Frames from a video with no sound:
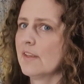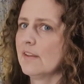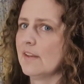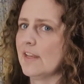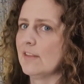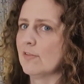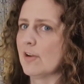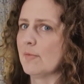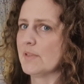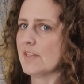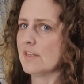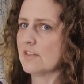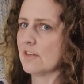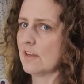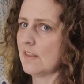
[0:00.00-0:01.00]
in the right
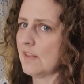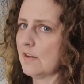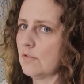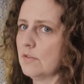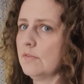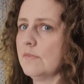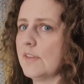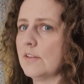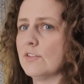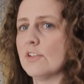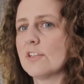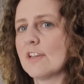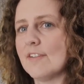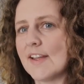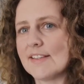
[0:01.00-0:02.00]
position, and they'll
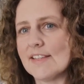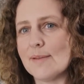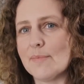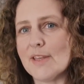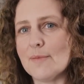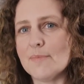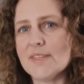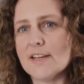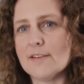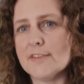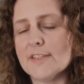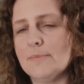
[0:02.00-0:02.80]
just correct it by themselves.